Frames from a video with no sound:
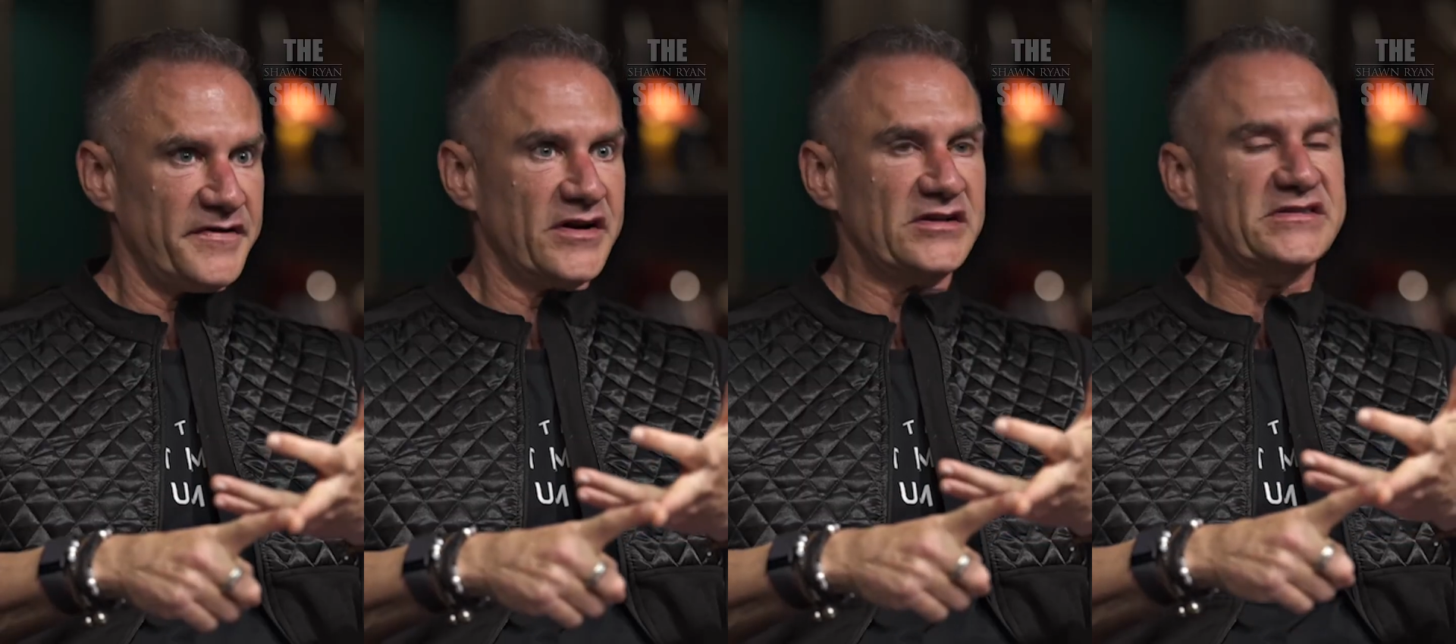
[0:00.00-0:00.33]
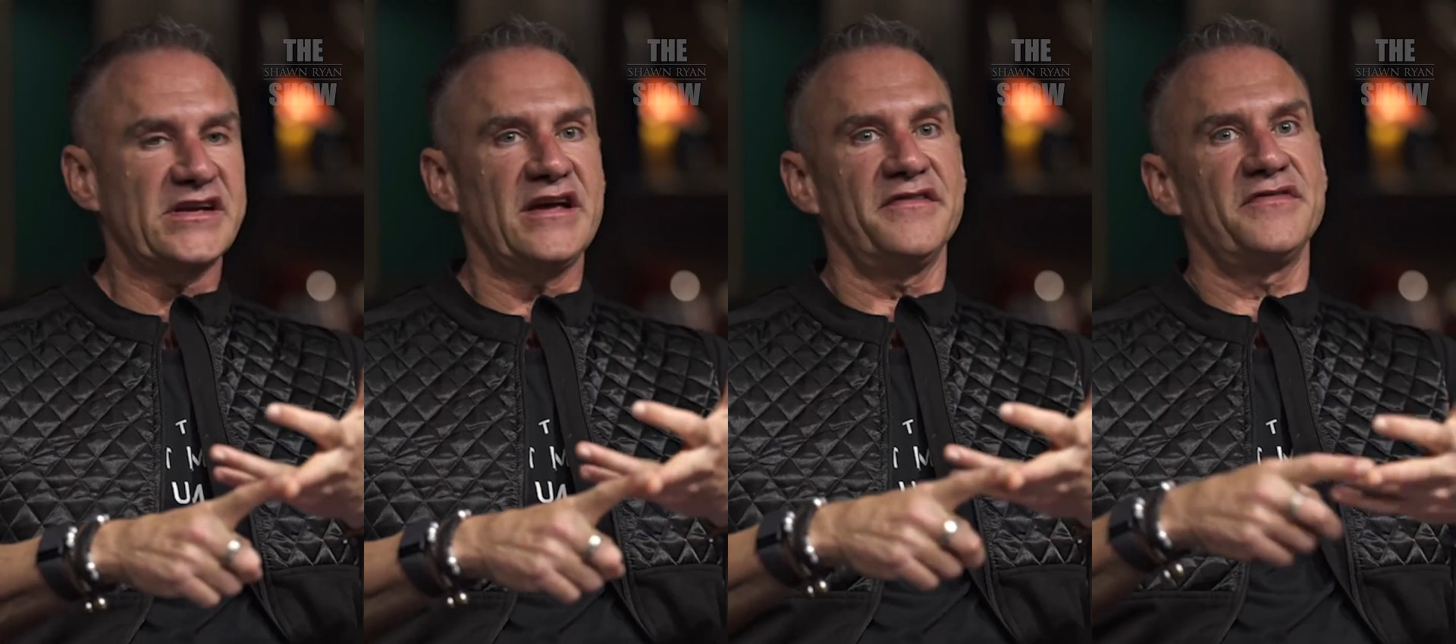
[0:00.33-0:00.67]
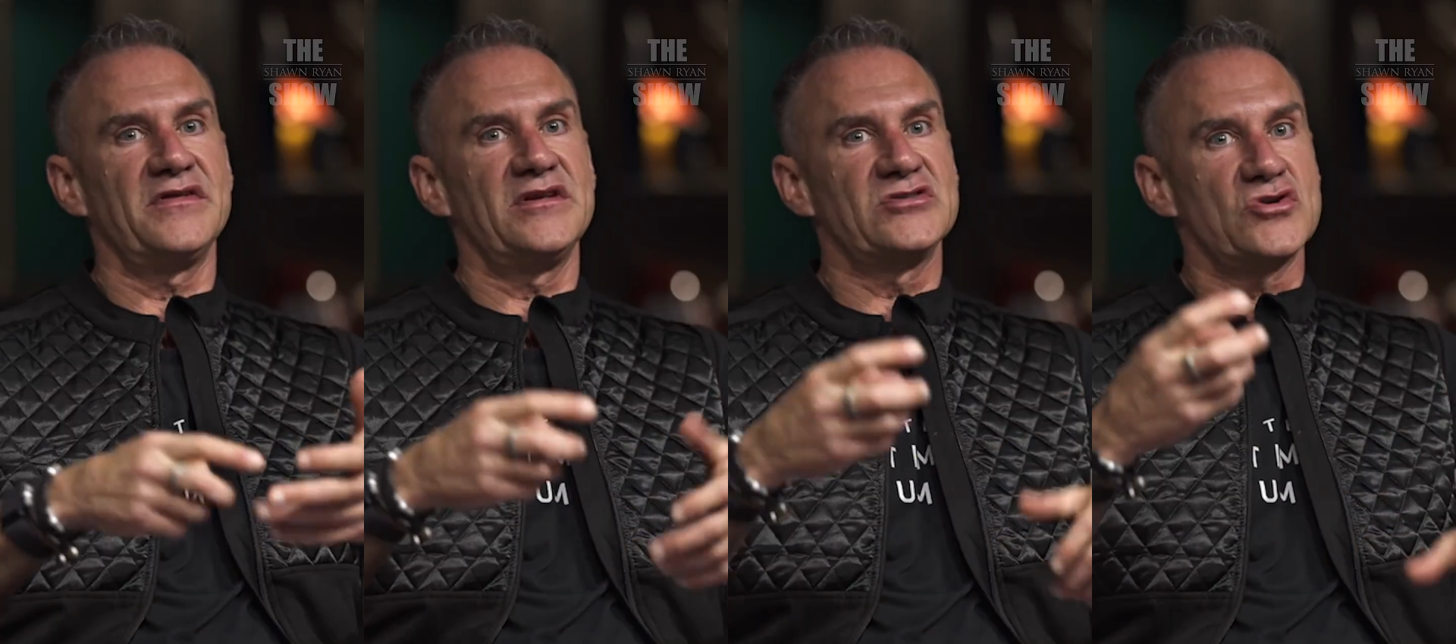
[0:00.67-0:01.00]
very
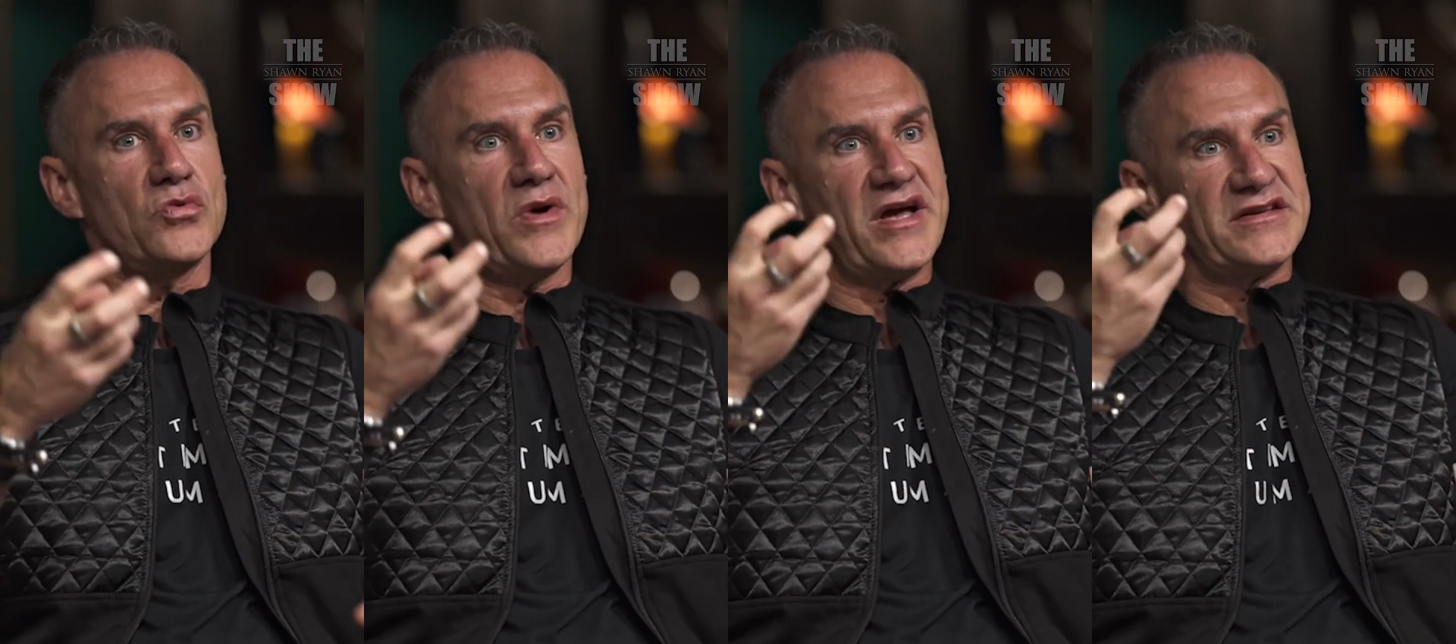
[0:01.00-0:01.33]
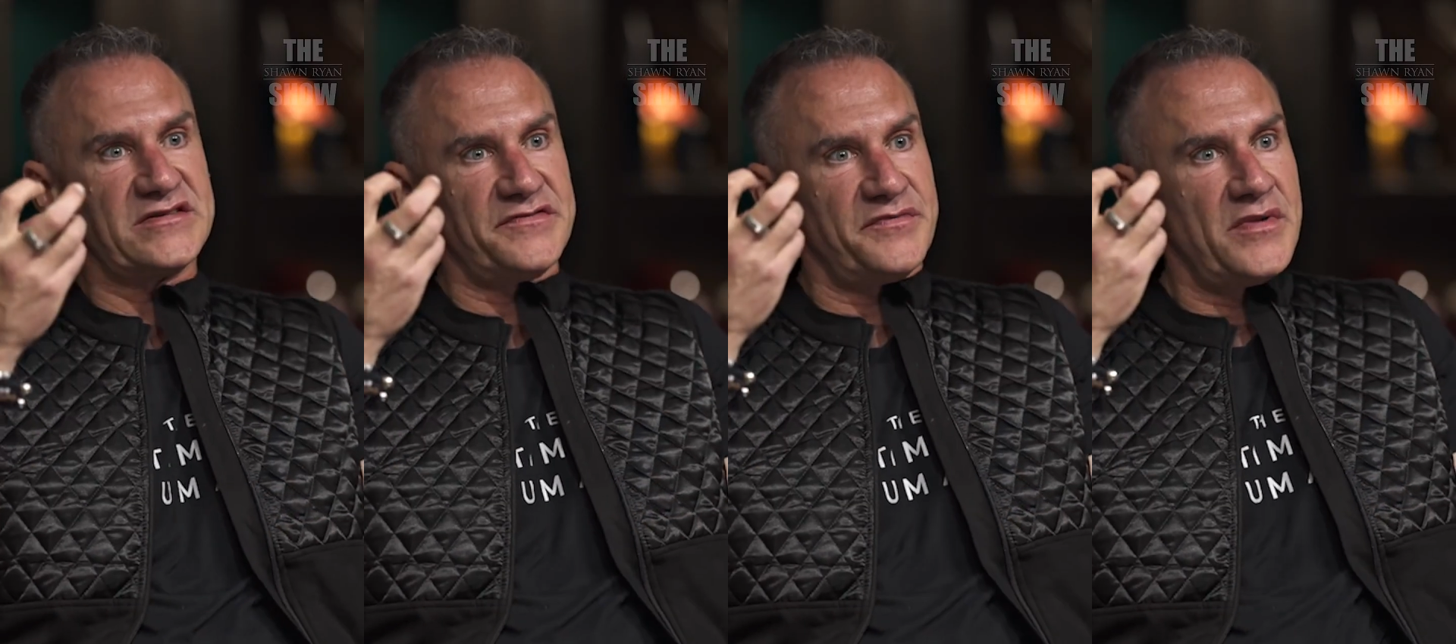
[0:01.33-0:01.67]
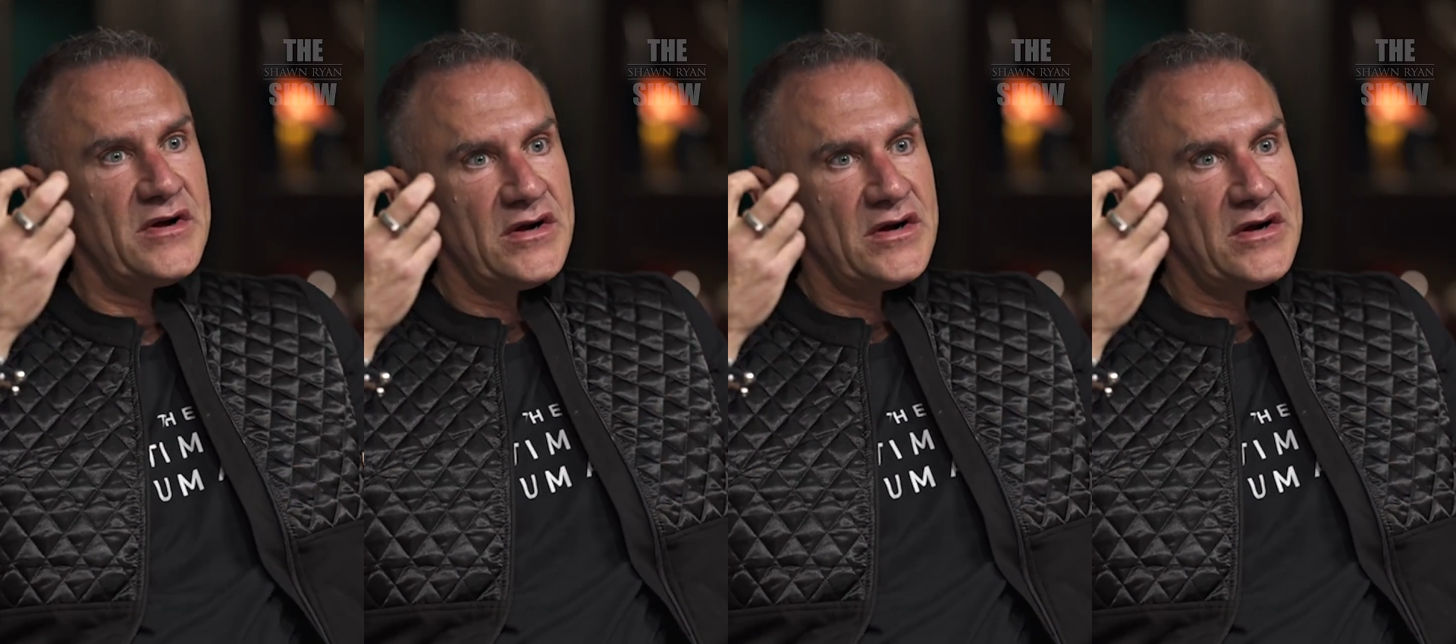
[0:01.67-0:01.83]
safe. And these are ways of